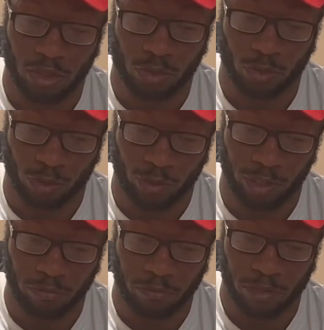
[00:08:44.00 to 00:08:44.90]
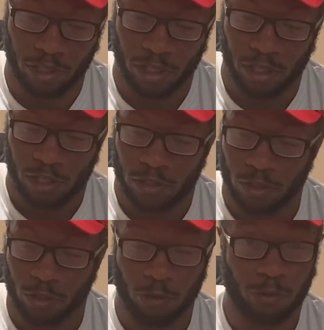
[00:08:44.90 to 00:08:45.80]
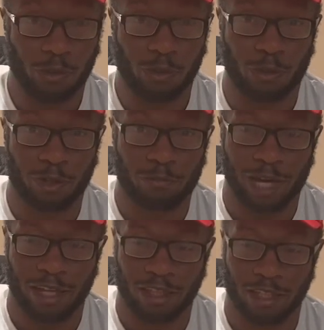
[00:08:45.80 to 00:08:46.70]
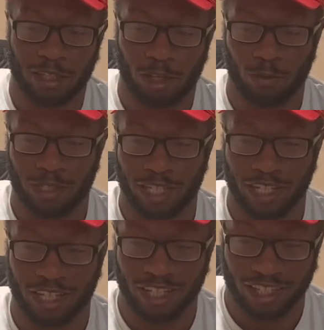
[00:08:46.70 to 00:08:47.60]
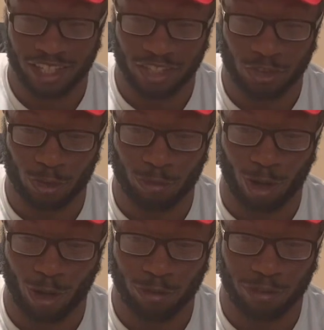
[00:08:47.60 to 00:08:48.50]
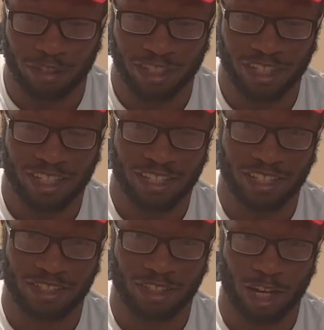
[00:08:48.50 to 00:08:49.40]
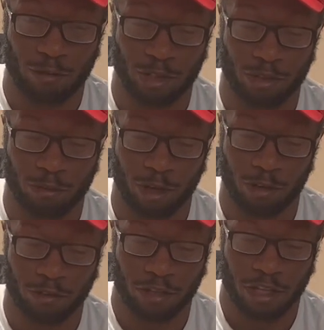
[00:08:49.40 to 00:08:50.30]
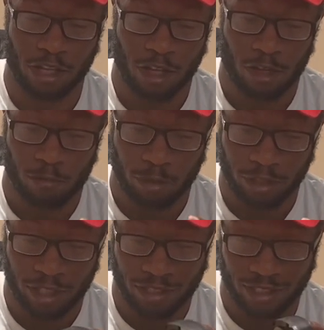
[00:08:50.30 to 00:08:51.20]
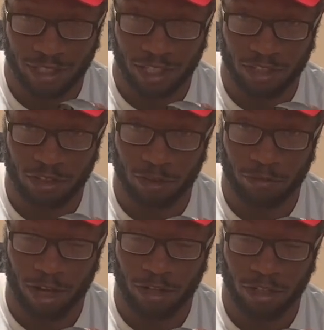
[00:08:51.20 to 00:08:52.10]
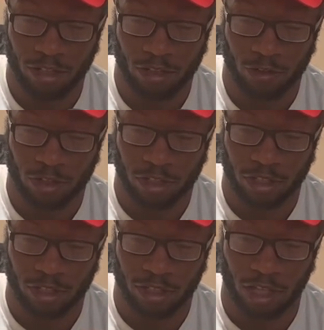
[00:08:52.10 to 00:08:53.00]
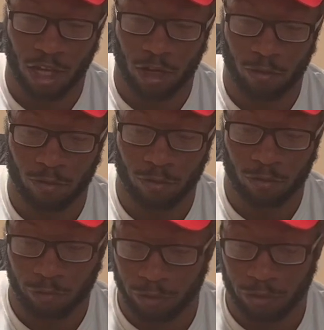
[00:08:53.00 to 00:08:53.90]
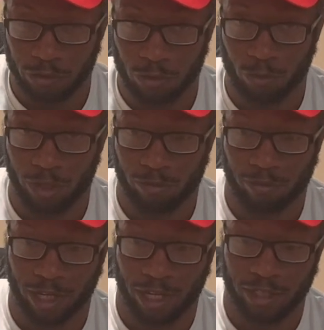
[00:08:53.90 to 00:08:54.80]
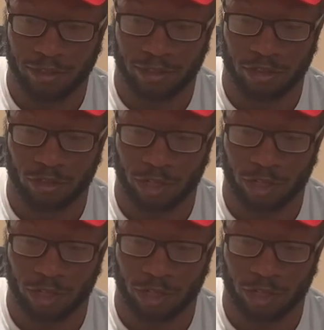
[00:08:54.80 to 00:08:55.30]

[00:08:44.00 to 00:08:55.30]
swing weight. So if we do quick math, if we take this grip off, this hybrid grip off, put the synthetic grip on, you're gonna reduce the weight by 6